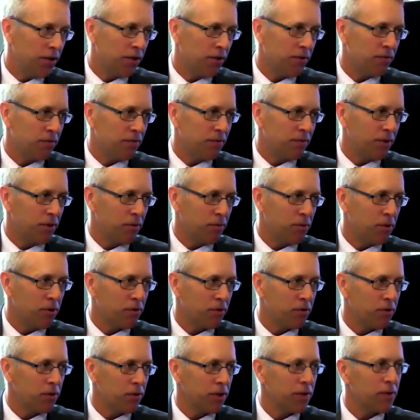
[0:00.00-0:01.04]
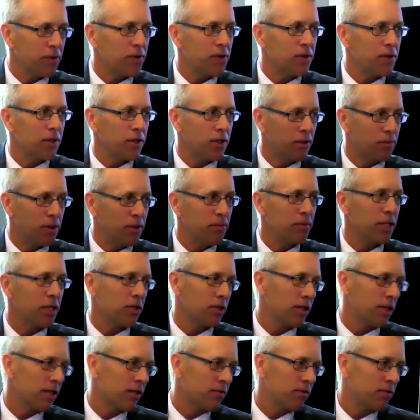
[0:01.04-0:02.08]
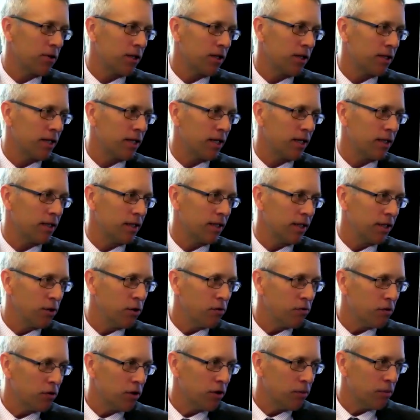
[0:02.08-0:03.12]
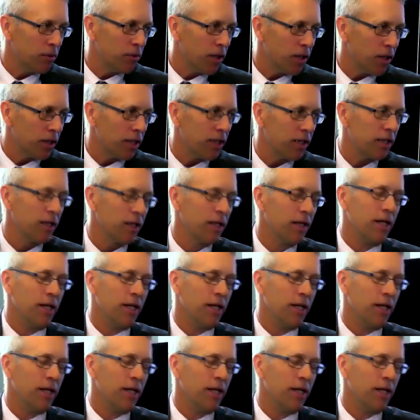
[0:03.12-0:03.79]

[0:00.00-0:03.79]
your portfolio is going to be much less volatile than the overall market.